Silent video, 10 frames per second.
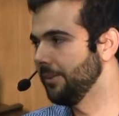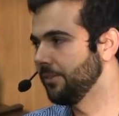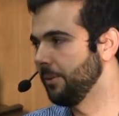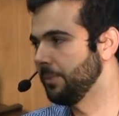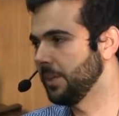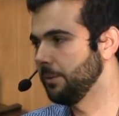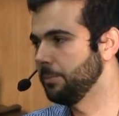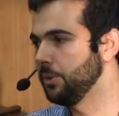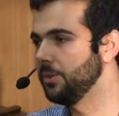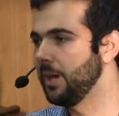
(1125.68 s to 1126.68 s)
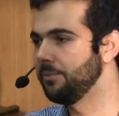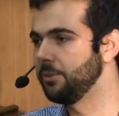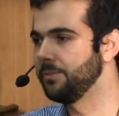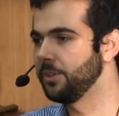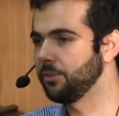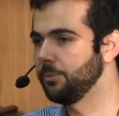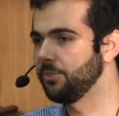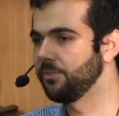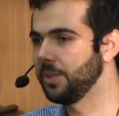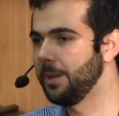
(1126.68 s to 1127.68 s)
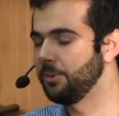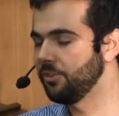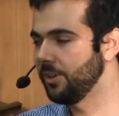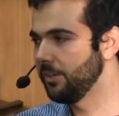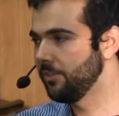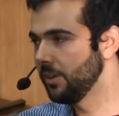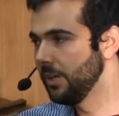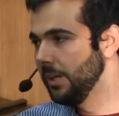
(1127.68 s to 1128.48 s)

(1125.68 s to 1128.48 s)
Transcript: something to build off of in terms of climate change.